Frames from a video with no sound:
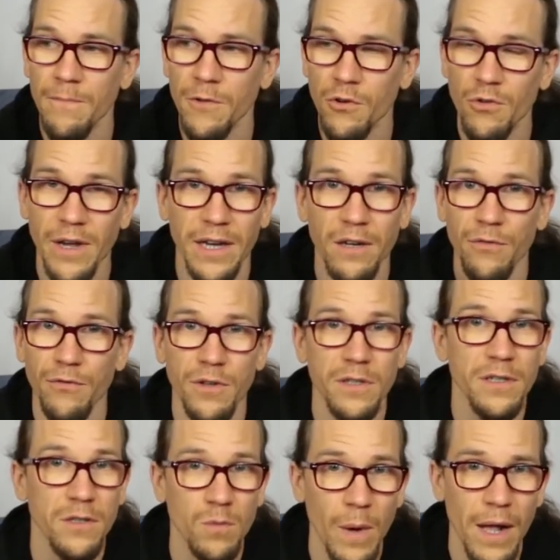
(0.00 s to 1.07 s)
creative
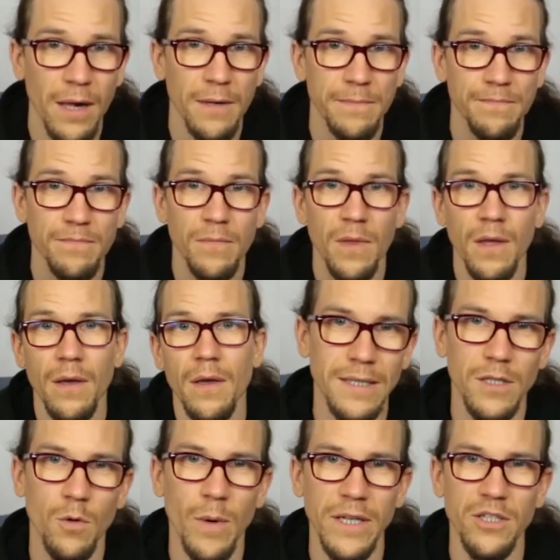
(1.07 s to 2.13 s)
fills as well.
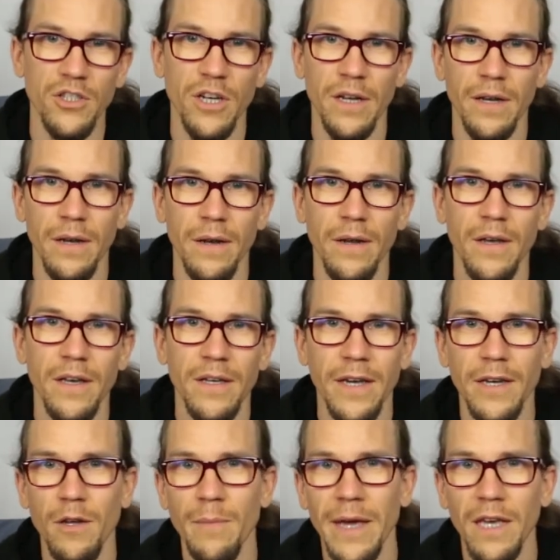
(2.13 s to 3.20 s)
Next question.
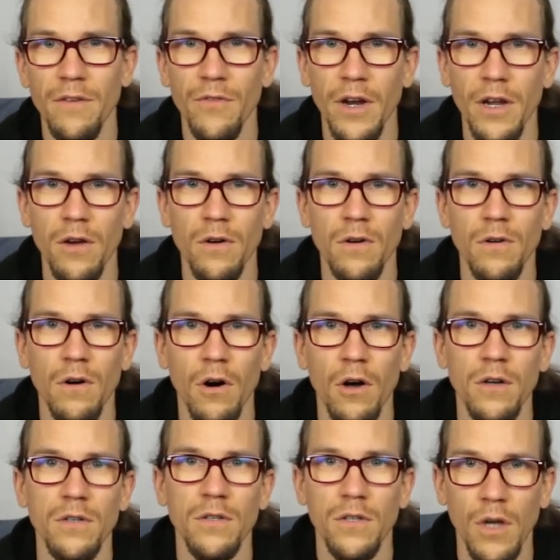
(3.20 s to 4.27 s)
Can you make a video
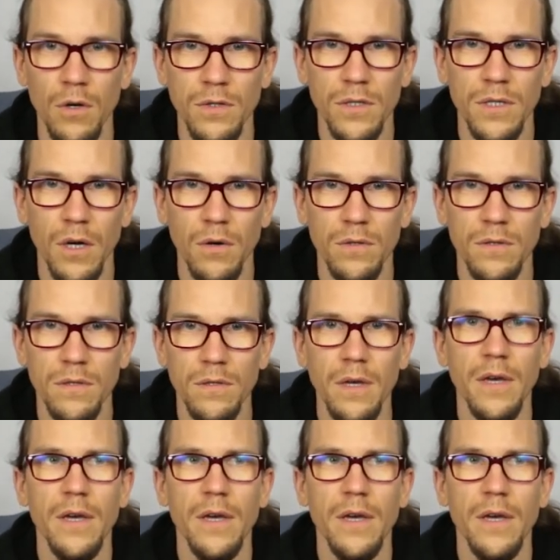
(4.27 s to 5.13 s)
on Ghostnotes?